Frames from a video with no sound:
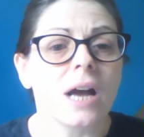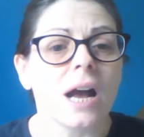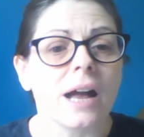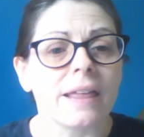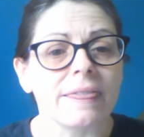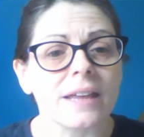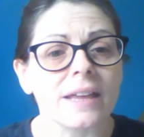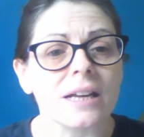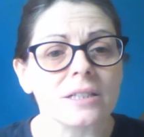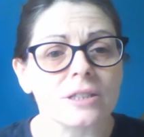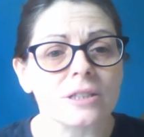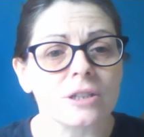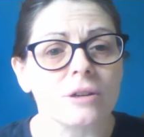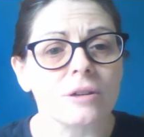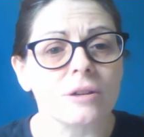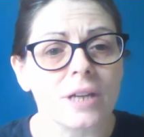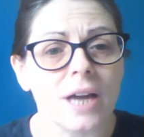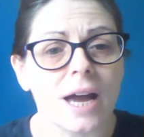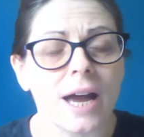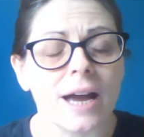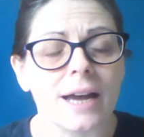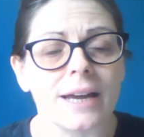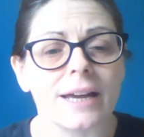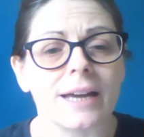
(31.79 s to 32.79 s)
And that's
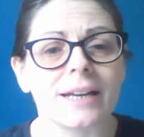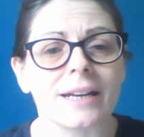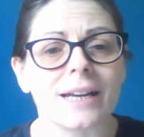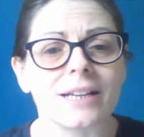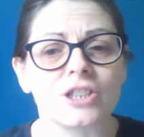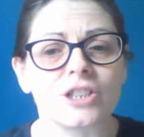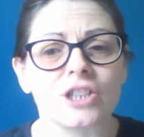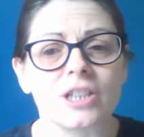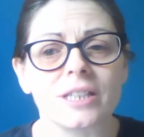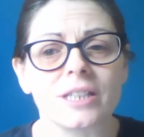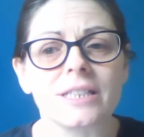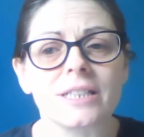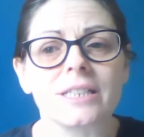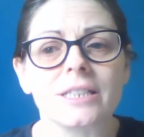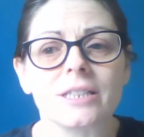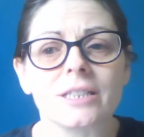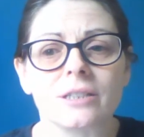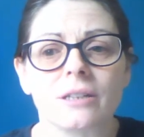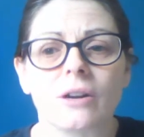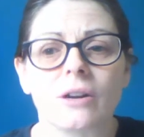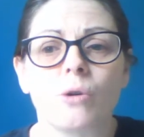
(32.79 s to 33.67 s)
okay. And actually, this is